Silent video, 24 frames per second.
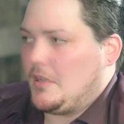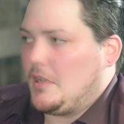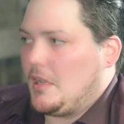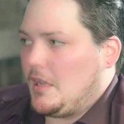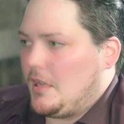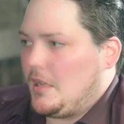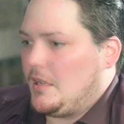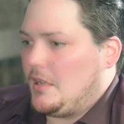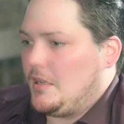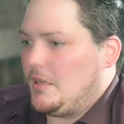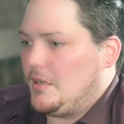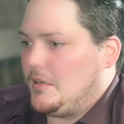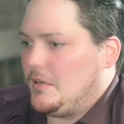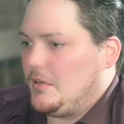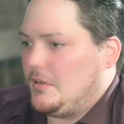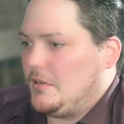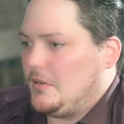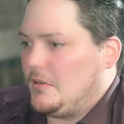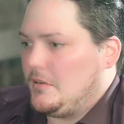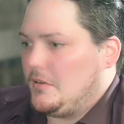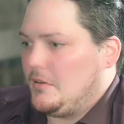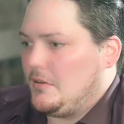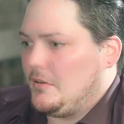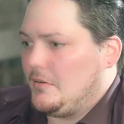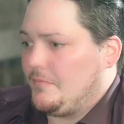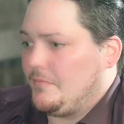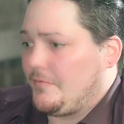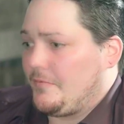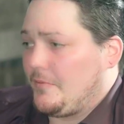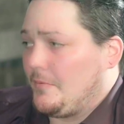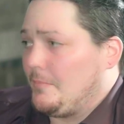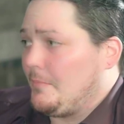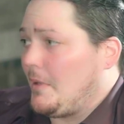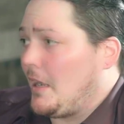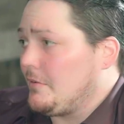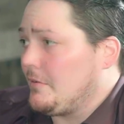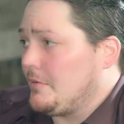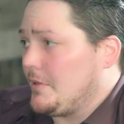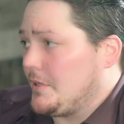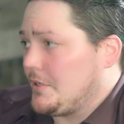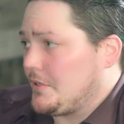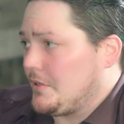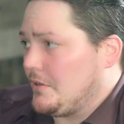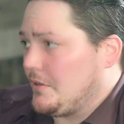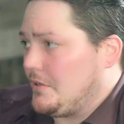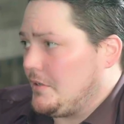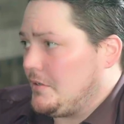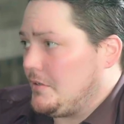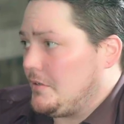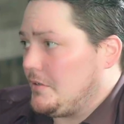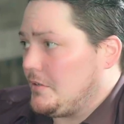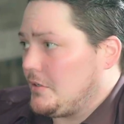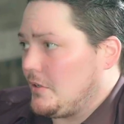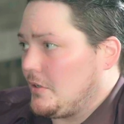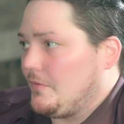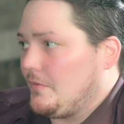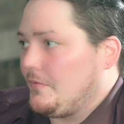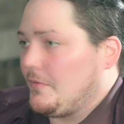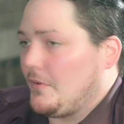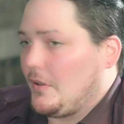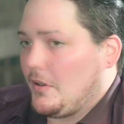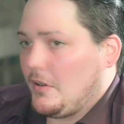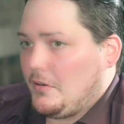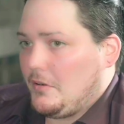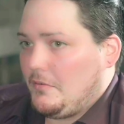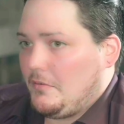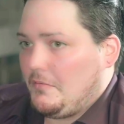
And from my research so far,